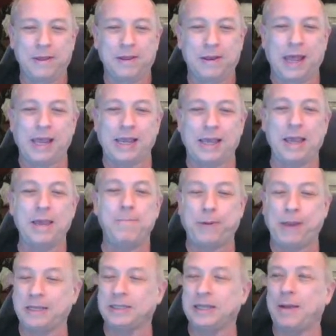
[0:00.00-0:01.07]
Like, he
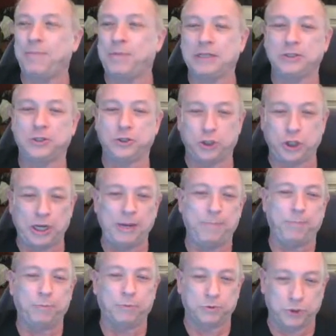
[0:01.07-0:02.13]
picks up this cheap
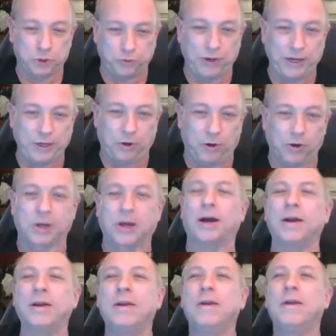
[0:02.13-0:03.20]
street
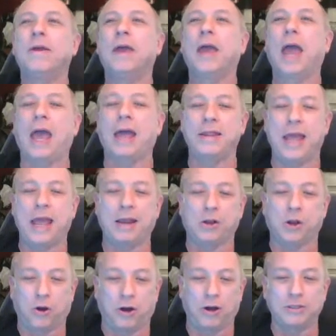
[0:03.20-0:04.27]
hooker and then
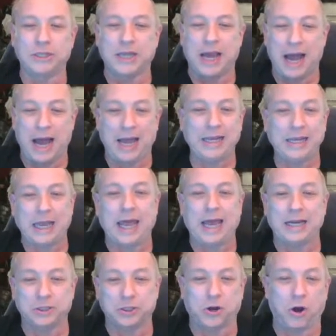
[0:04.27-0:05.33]
calls a
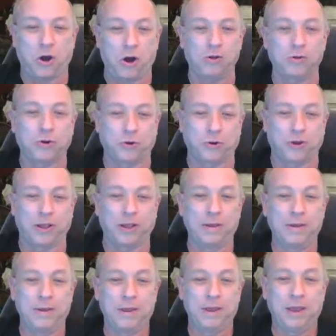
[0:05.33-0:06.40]
high-class call girl.
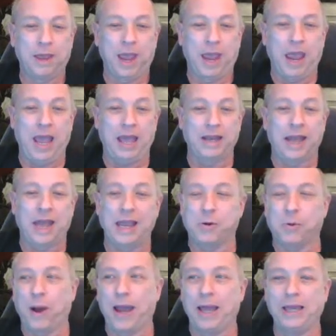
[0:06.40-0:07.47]
And, like,
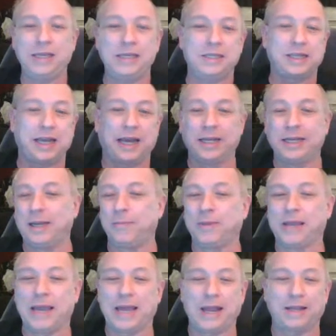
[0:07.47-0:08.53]
while he's telling them to
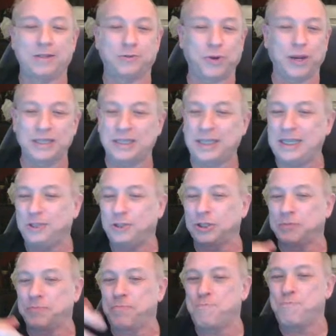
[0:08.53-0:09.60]
get undressed, he's
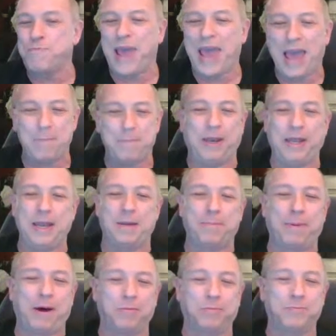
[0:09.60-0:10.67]
just babbling
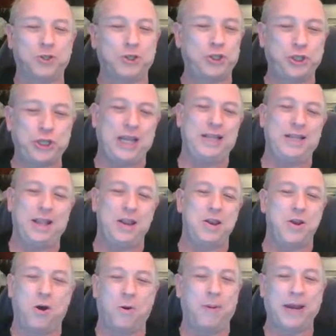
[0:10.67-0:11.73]
about shit that
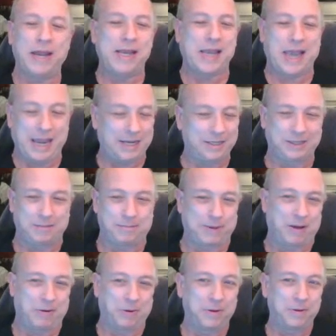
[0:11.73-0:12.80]
nobody cares
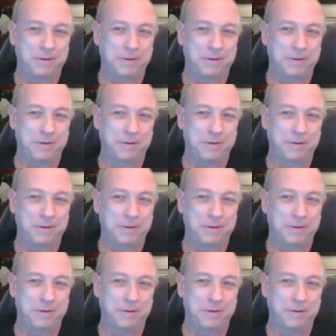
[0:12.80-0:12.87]
about,